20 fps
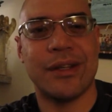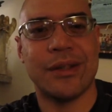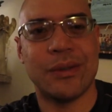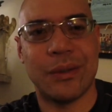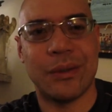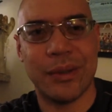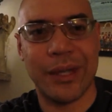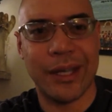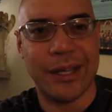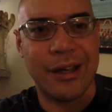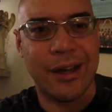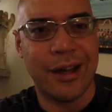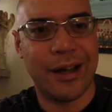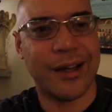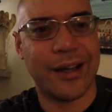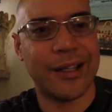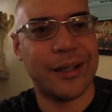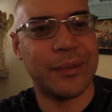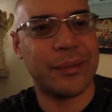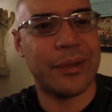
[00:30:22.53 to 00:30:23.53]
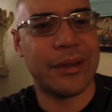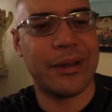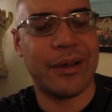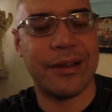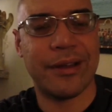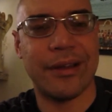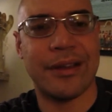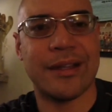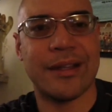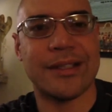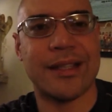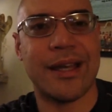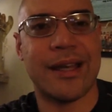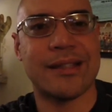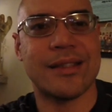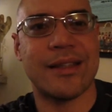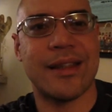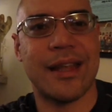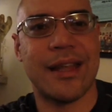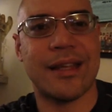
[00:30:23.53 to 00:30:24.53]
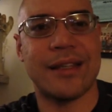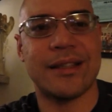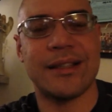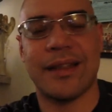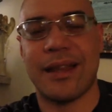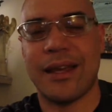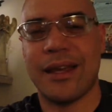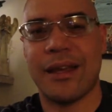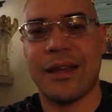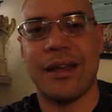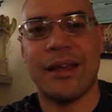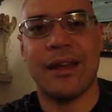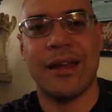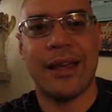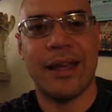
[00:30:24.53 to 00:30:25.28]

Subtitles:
Don't get caught up with all of this aesthetic thing.